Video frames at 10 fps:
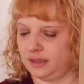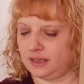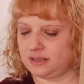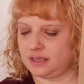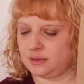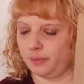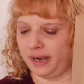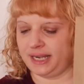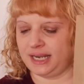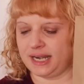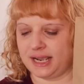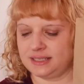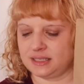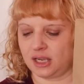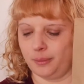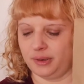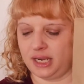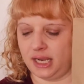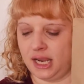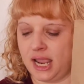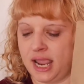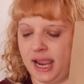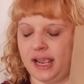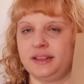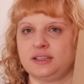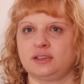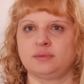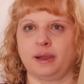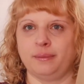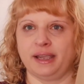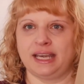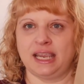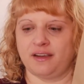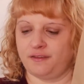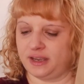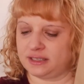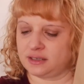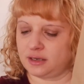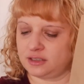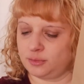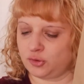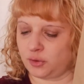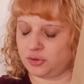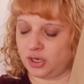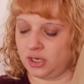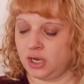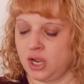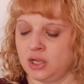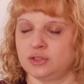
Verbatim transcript: This is Mighty Nest company and this is my Mighty Fix subscription.